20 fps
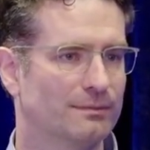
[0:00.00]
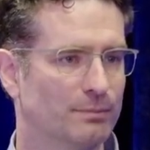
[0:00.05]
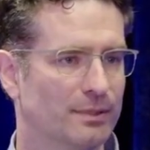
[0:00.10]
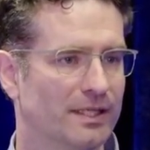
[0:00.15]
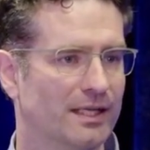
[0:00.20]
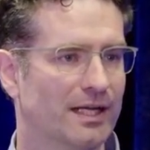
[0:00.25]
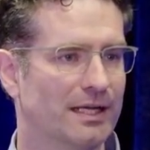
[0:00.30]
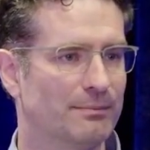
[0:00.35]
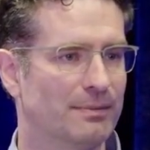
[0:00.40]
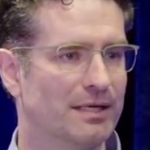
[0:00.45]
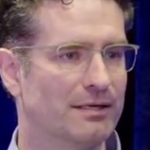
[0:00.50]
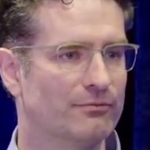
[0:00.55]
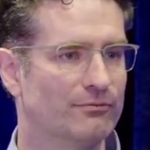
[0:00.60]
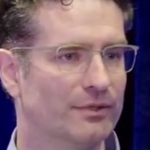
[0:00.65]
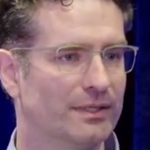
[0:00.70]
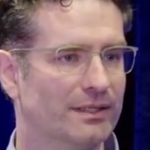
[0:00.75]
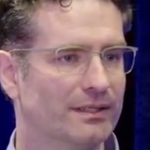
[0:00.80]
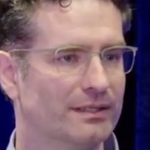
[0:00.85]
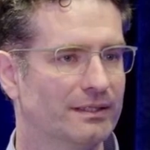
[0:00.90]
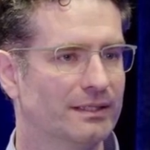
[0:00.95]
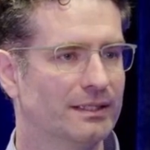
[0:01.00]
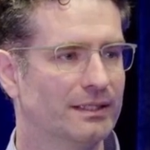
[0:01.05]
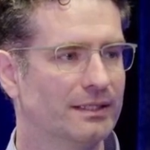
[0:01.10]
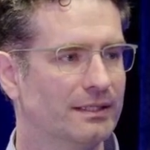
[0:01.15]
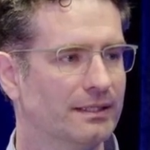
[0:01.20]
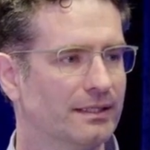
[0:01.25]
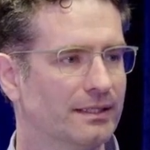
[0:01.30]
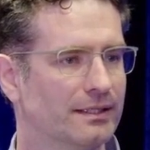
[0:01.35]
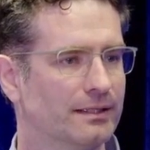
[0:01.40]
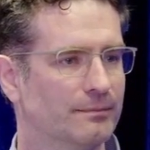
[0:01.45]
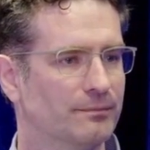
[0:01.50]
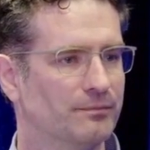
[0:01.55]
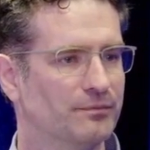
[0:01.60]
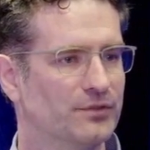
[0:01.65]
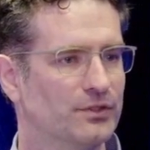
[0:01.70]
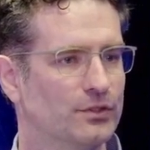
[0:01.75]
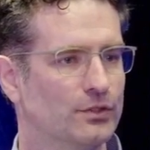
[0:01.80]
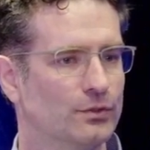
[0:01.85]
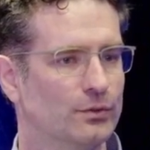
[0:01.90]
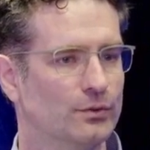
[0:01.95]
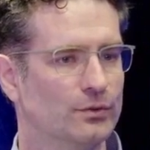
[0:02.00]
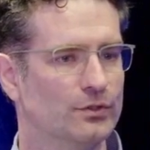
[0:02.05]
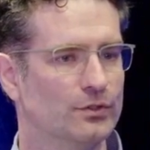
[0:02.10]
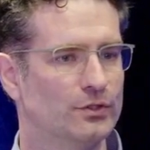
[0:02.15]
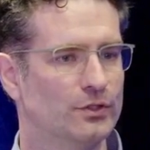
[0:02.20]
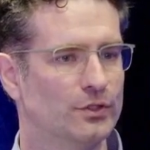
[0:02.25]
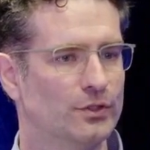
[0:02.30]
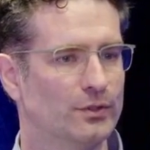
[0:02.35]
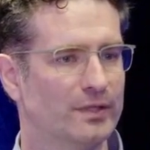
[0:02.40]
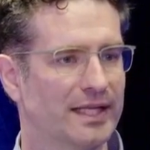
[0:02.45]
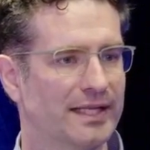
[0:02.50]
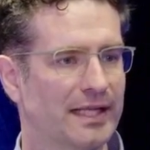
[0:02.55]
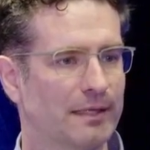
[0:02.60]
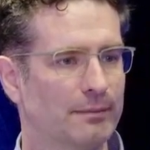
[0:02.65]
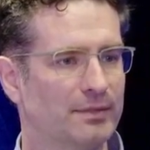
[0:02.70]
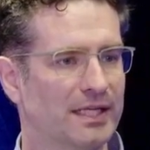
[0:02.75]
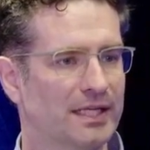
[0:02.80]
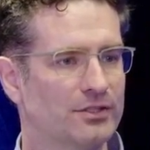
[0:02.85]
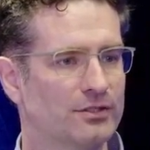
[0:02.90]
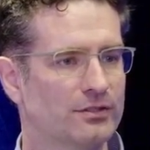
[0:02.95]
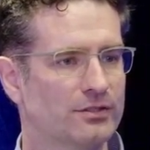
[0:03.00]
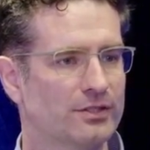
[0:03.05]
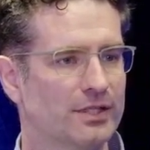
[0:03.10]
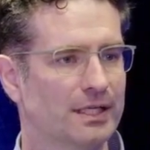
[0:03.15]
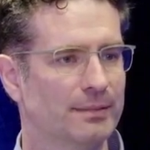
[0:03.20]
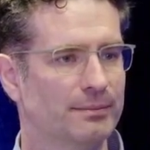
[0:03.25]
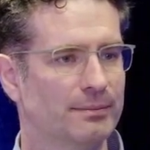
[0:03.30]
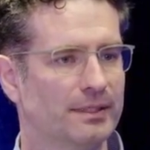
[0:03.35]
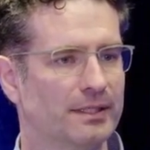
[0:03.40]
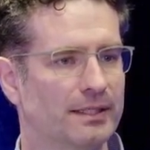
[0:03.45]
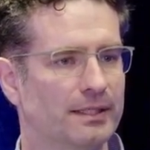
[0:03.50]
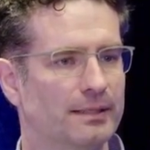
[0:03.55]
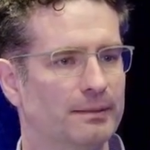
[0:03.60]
pretty high benefit um, to, to do that adaptation step.